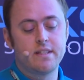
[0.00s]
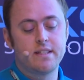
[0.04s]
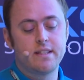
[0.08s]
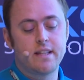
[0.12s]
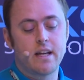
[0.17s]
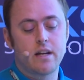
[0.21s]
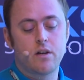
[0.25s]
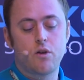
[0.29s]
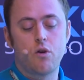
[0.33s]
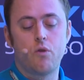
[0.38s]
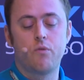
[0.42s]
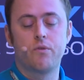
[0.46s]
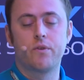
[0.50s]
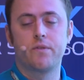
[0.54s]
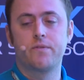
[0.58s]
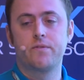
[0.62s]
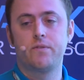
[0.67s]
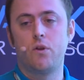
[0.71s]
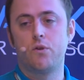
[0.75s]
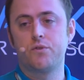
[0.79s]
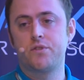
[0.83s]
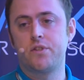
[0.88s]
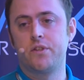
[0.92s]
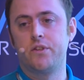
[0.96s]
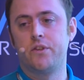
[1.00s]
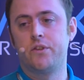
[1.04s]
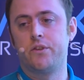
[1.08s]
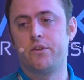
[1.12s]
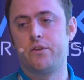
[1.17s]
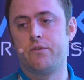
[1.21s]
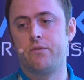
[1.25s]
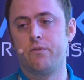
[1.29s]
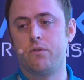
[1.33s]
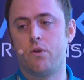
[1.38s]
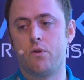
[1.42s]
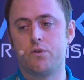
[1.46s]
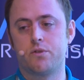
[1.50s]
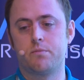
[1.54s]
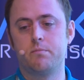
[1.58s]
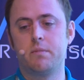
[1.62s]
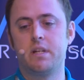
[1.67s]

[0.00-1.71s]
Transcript: stack overflows and underflows,